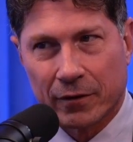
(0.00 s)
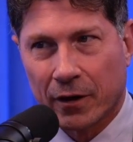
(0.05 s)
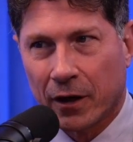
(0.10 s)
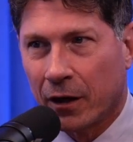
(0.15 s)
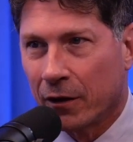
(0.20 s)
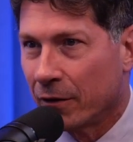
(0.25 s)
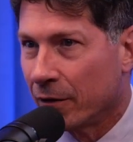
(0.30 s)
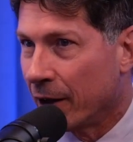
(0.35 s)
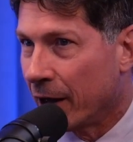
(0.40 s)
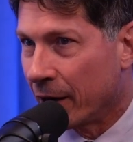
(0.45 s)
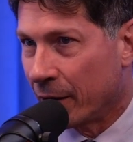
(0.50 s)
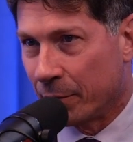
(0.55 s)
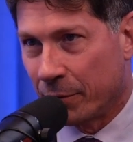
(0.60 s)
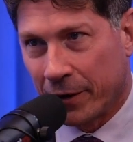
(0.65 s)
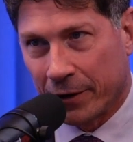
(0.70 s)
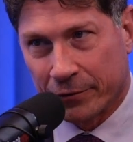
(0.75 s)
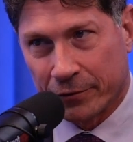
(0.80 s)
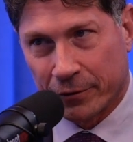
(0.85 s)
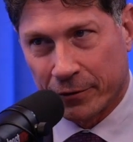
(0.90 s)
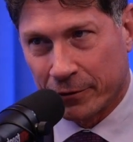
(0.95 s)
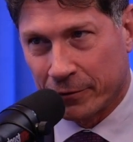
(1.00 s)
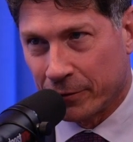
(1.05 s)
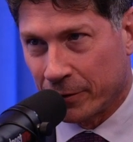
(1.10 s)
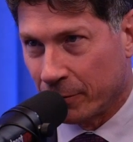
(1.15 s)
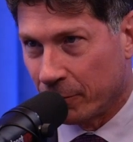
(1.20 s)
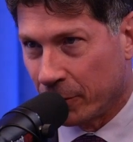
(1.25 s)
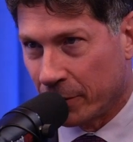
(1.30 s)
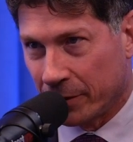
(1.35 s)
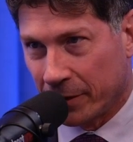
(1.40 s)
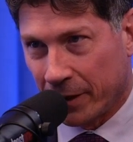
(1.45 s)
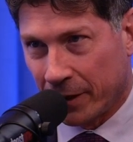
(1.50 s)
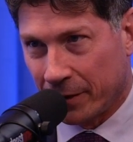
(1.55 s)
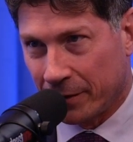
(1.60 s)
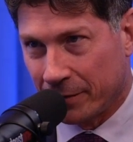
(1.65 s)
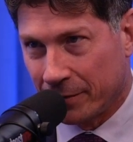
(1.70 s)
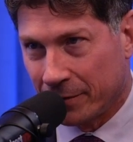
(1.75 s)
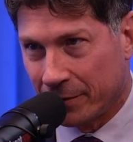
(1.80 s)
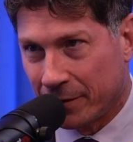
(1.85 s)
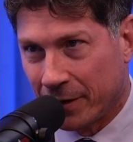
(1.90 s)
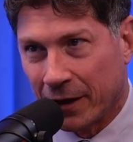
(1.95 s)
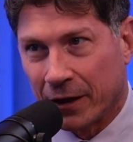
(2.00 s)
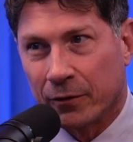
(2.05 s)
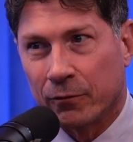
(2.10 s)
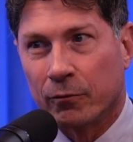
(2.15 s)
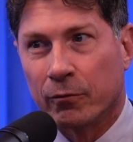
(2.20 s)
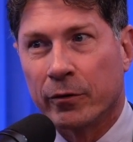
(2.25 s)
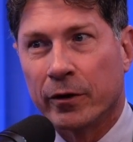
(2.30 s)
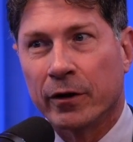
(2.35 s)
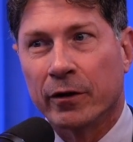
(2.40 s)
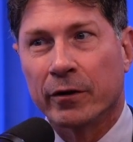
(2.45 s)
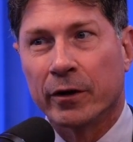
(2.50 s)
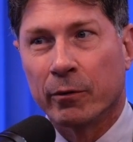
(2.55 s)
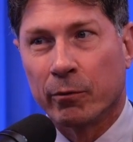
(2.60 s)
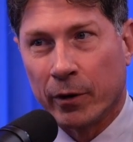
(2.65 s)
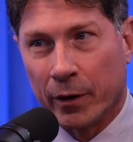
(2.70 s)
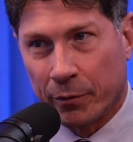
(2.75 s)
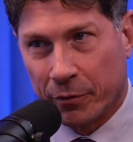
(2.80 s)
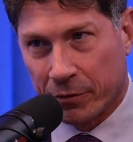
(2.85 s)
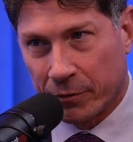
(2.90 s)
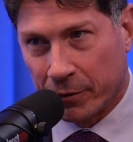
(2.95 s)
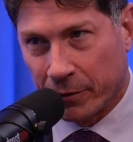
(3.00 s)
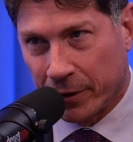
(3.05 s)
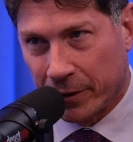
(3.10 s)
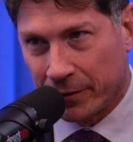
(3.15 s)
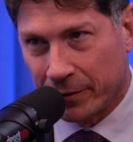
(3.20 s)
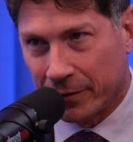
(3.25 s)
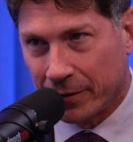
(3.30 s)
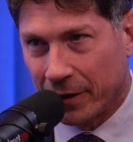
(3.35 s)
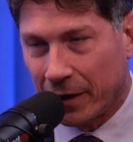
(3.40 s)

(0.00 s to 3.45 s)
a lot of breast surgery in one day. They can really whip through it.